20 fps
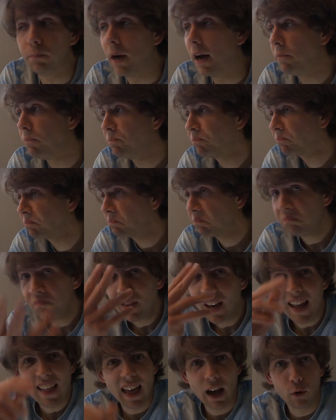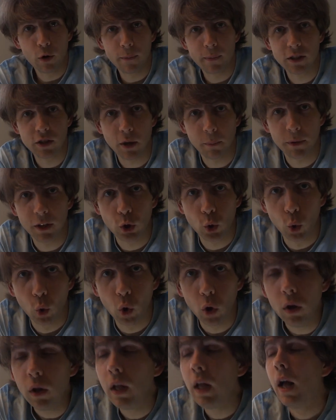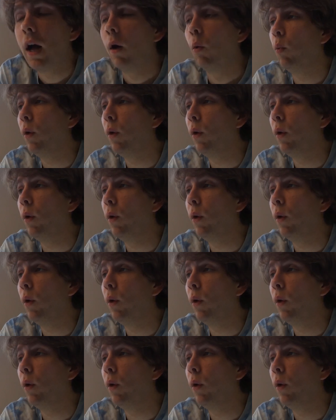but that would have been something cool.